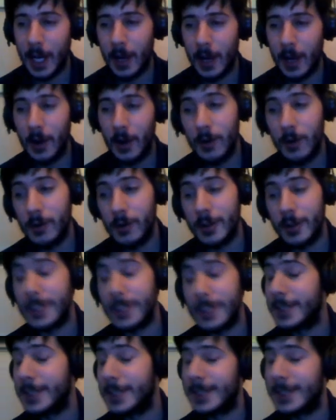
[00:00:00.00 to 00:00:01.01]
Or
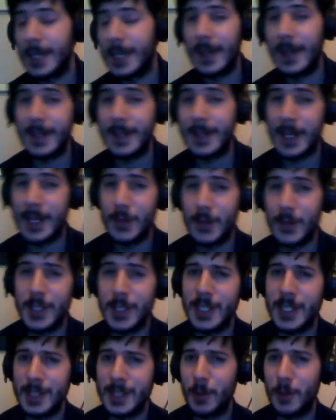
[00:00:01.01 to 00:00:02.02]
say that Tetris
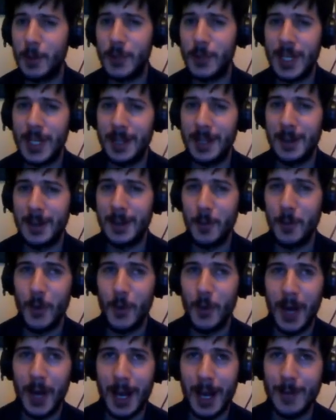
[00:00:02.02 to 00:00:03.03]
is supposedly the
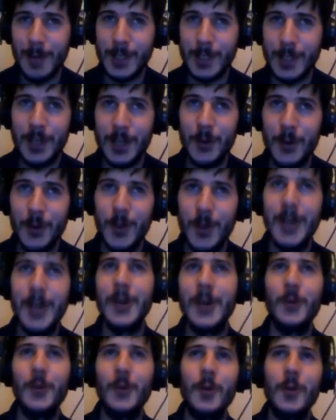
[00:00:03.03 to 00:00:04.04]
#1 game, so
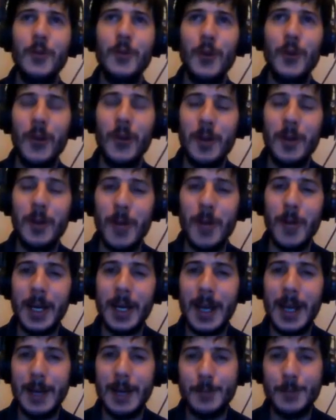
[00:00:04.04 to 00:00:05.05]
whether or not they're better
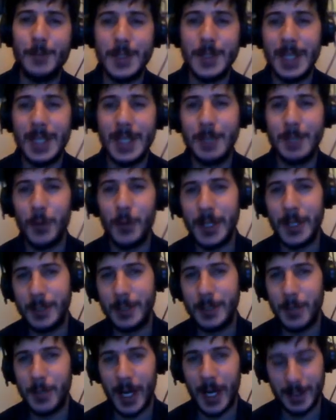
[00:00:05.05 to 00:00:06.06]
games, that's pretty
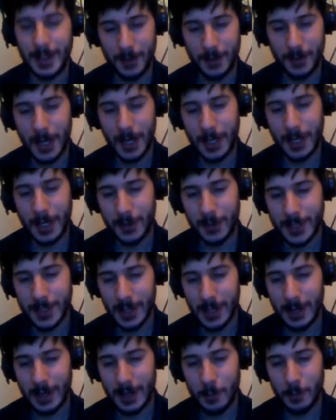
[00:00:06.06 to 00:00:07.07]
subjective. I'll let you
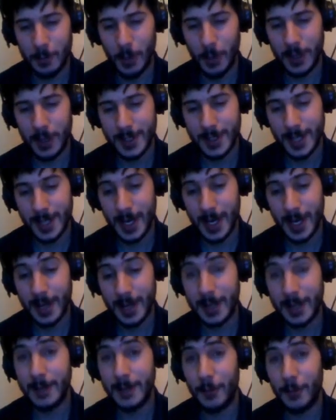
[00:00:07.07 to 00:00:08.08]
decide. But
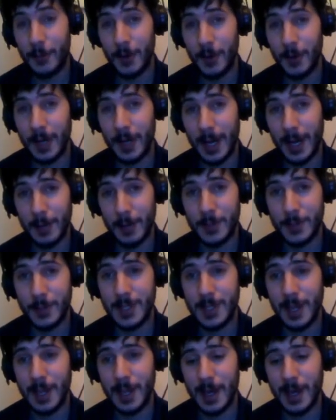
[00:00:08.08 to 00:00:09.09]
they're different games.
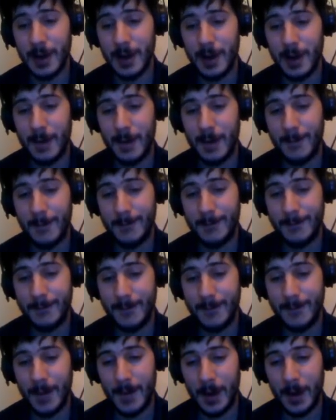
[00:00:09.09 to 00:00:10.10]
They're
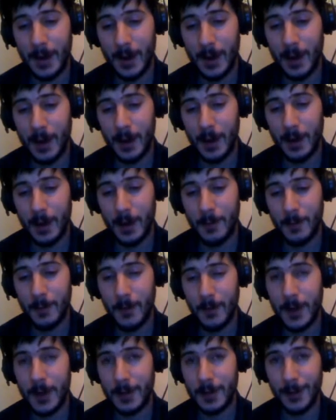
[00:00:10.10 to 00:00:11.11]

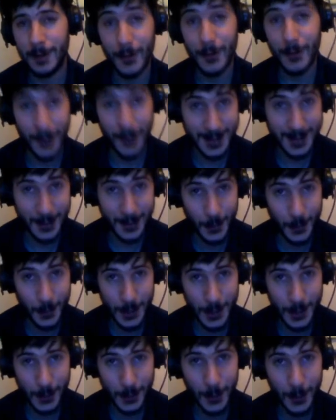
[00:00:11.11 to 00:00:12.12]
very different. I'm not going to tell you
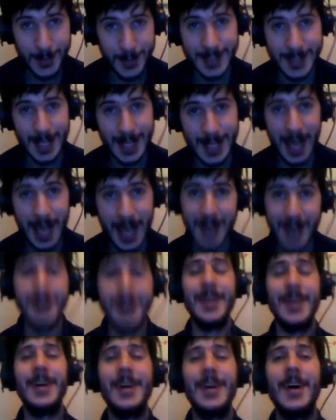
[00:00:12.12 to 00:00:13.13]
which ones yet
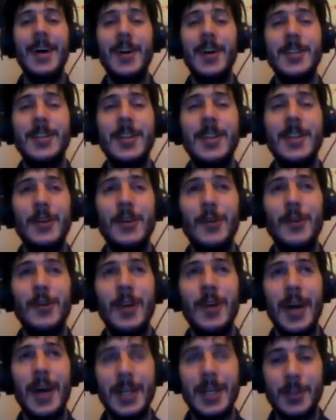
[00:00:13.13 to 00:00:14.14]
until
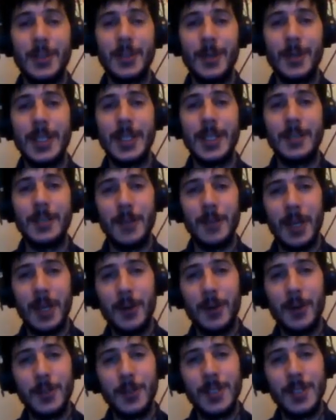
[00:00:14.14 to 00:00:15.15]
I actually release the videos.